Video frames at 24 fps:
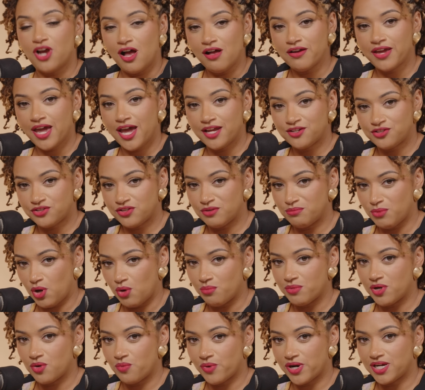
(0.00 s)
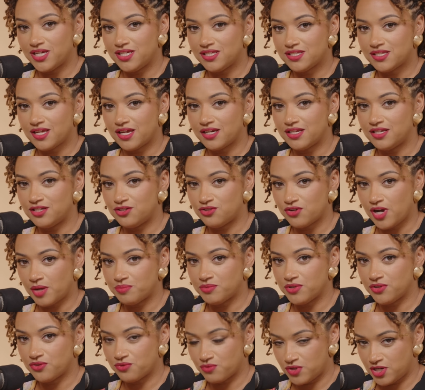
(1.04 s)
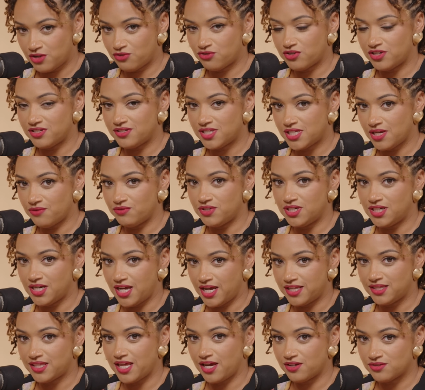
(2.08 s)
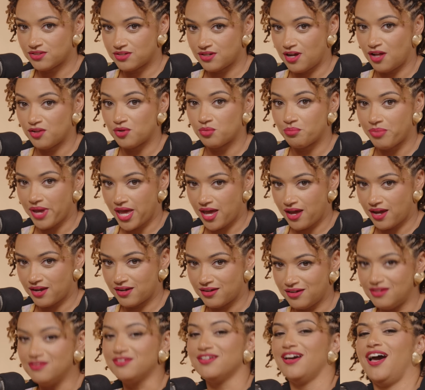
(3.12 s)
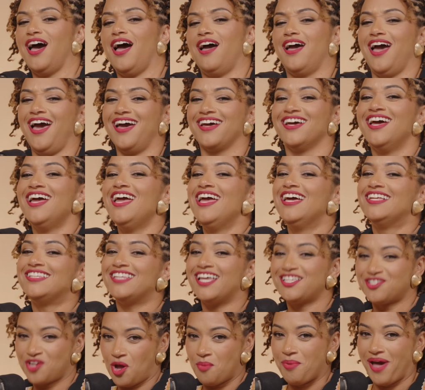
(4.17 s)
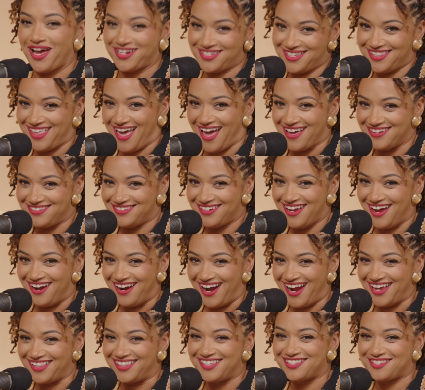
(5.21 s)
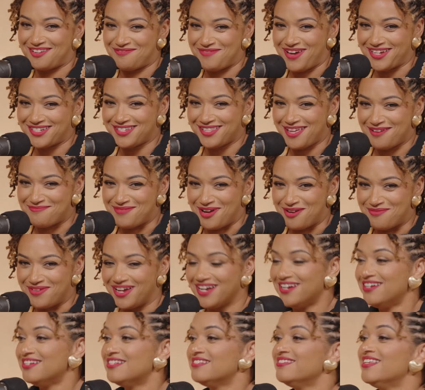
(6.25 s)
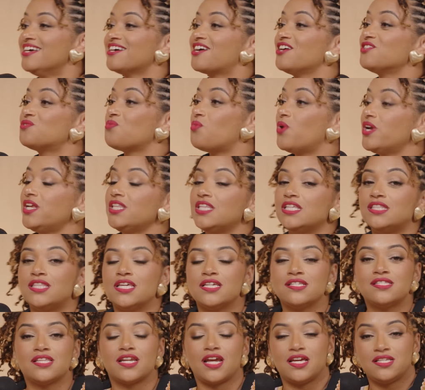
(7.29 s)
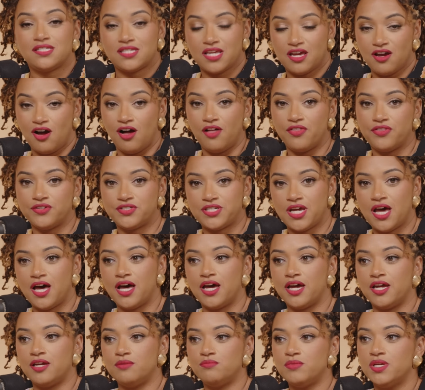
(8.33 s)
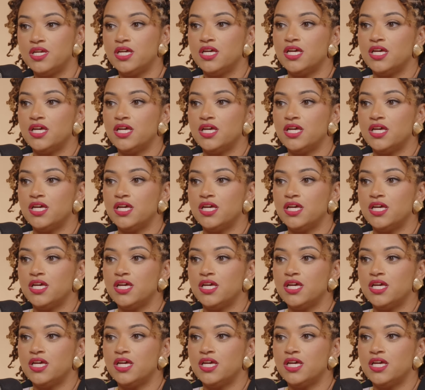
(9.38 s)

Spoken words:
y'all catch the moment where he said he dropped a $379,000 bag? Let's go back to that. All right, let's go back to that moment. Because one of the things that I say all the time